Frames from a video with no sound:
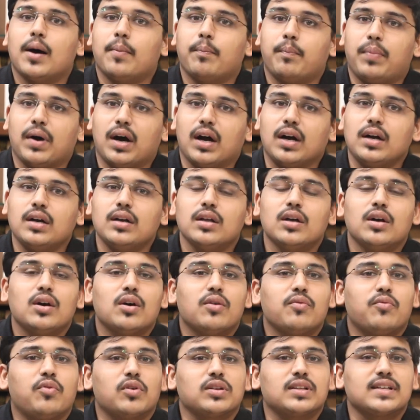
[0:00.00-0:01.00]
But
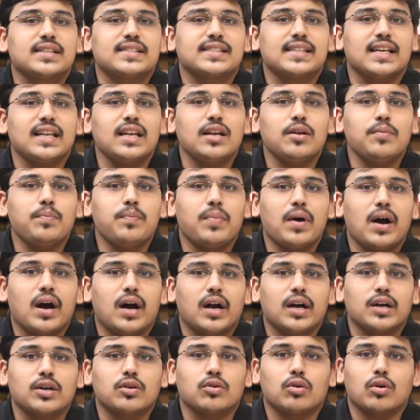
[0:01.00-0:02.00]
for the seller
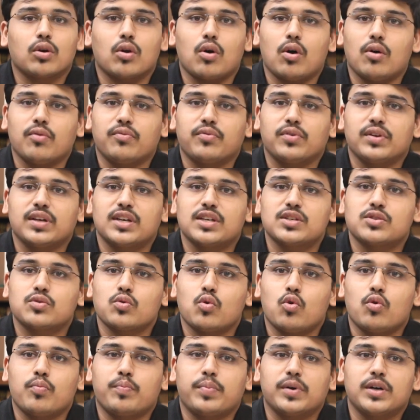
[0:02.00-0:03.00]
part, or offering is
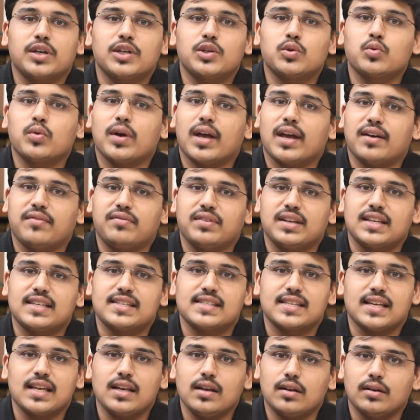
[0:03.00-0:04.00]
open to every
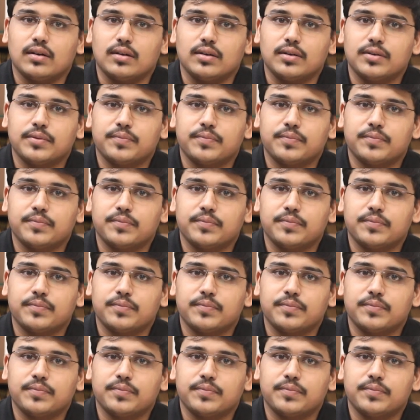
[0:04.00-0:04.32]
seller.